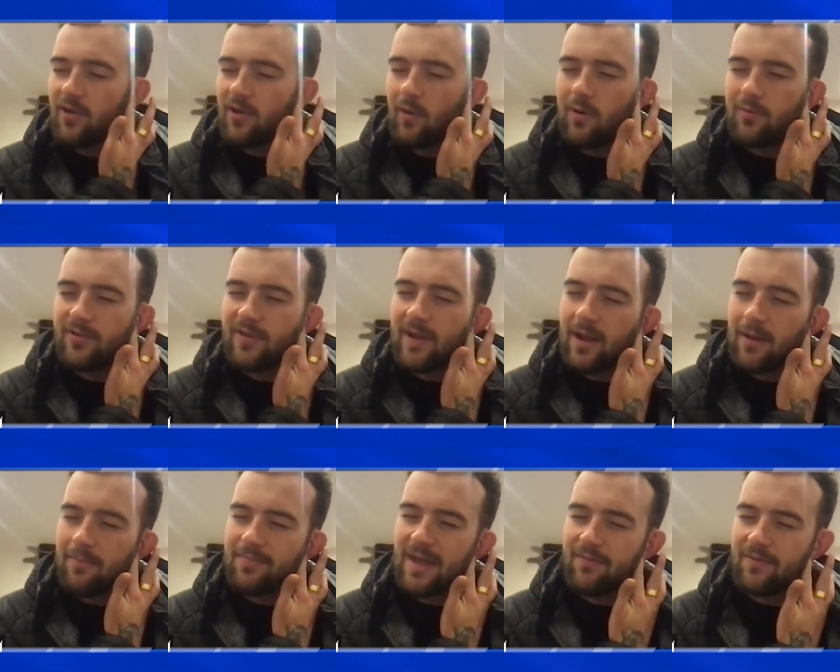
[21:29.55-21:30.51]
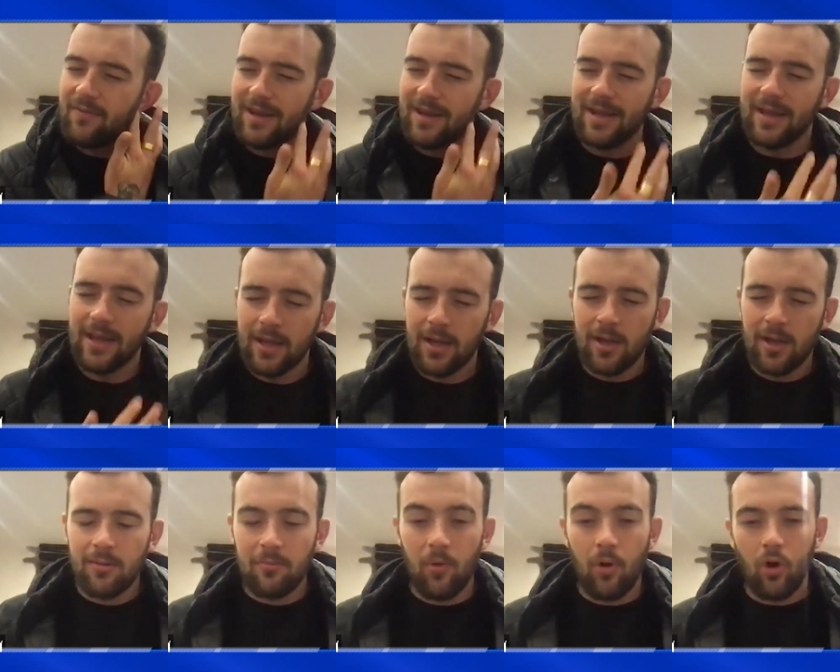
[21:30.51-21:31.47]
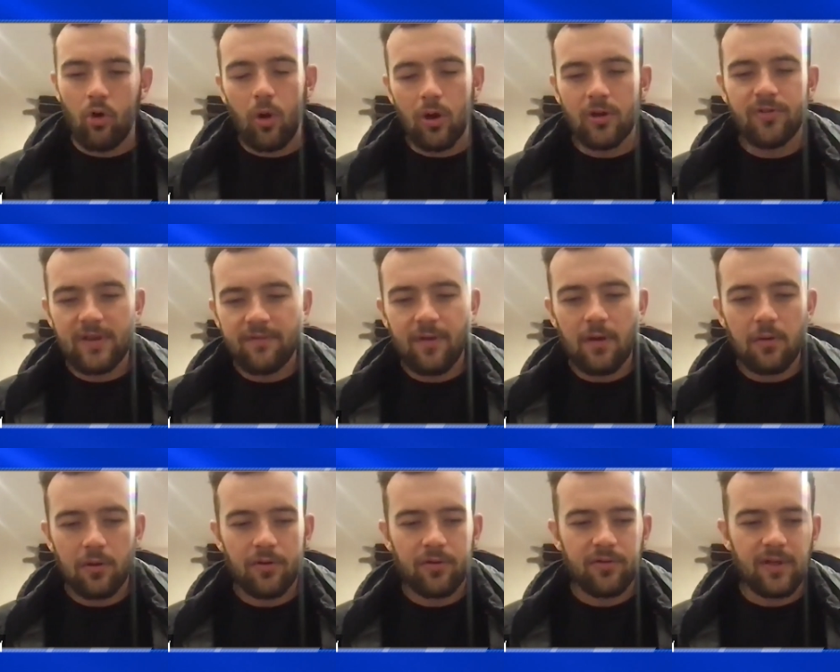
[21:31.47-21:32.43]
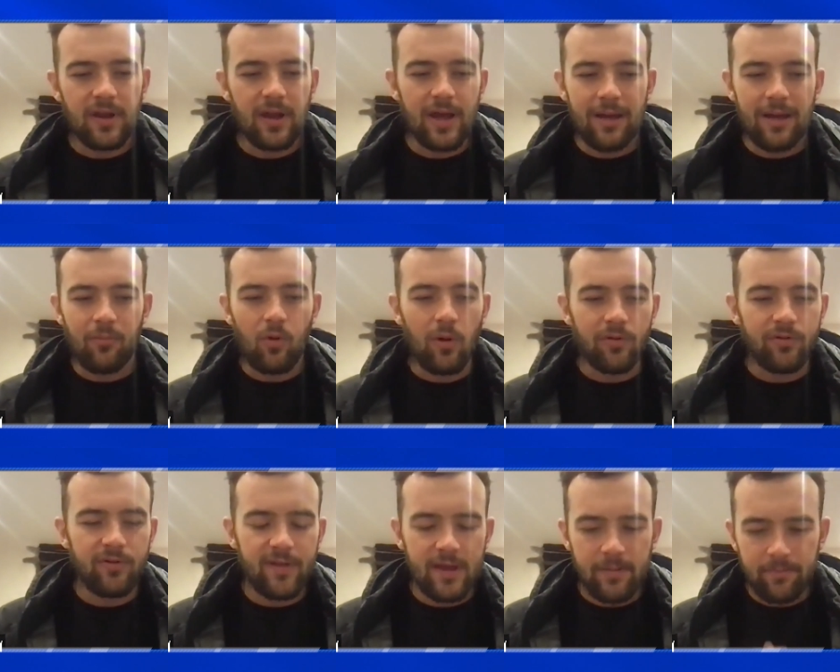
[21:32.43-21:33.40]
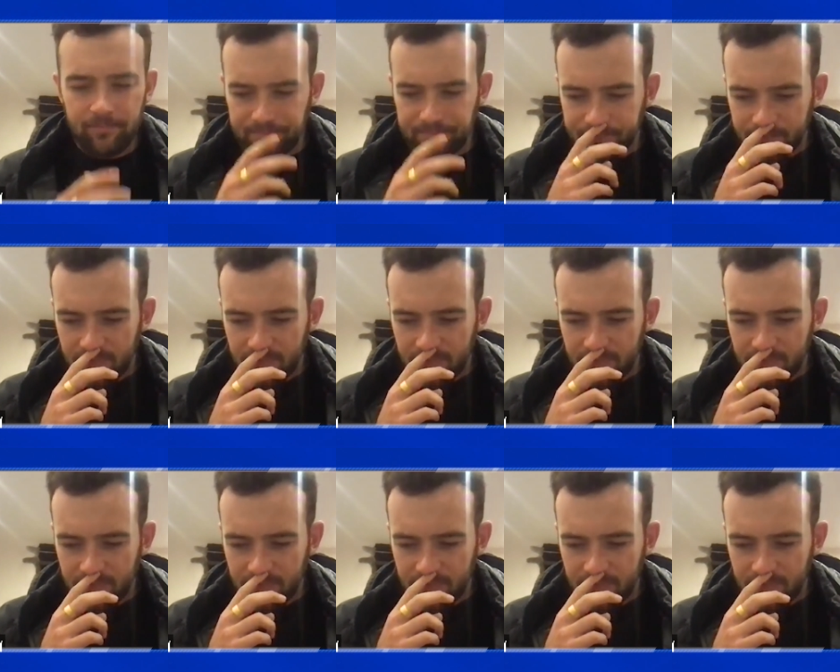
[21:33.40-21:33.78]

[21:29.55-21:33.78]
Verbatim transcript: So I would say I'm definitely more quality focused than I am quantity.